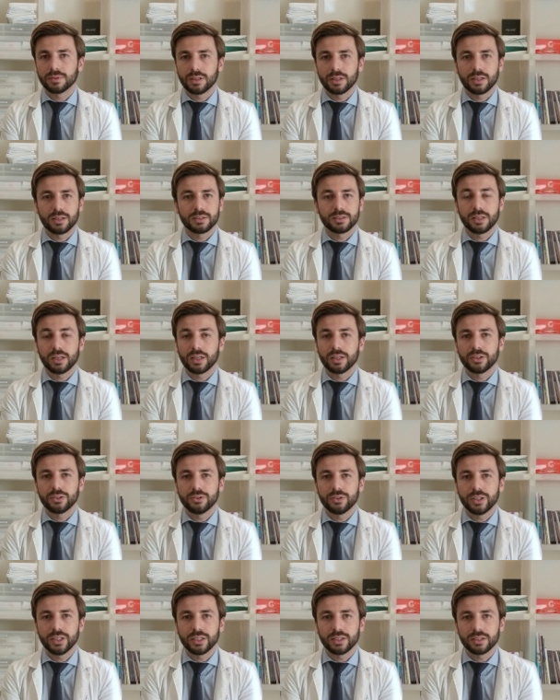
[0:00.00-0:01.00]
as a
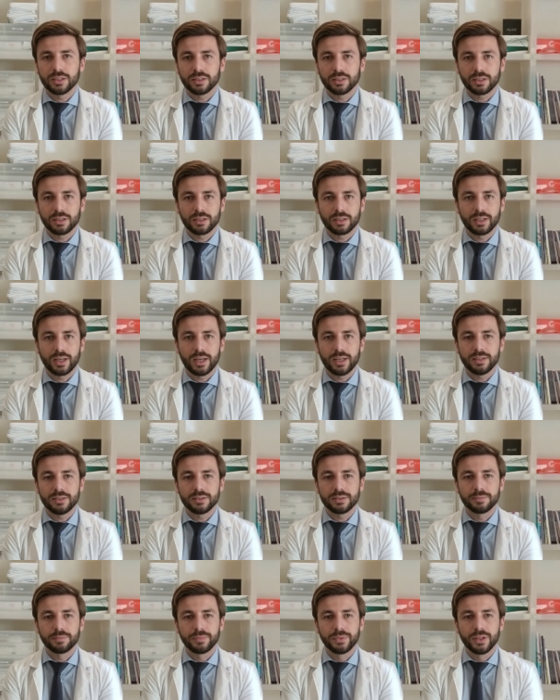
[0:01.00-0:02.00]
unique
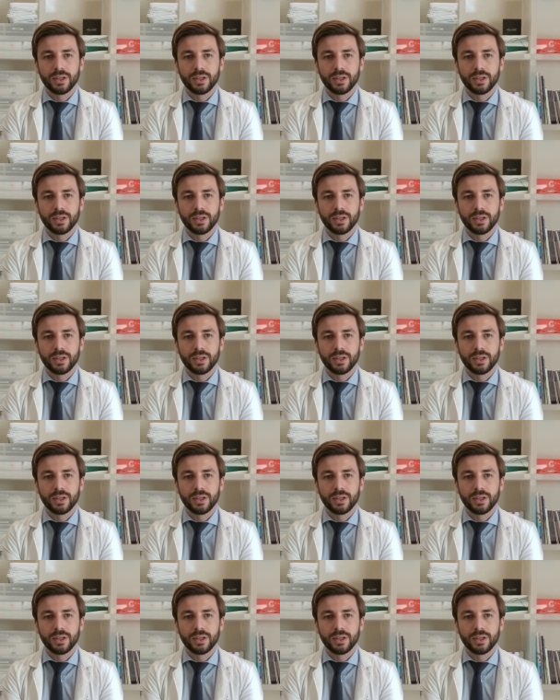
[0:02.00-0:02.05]
case.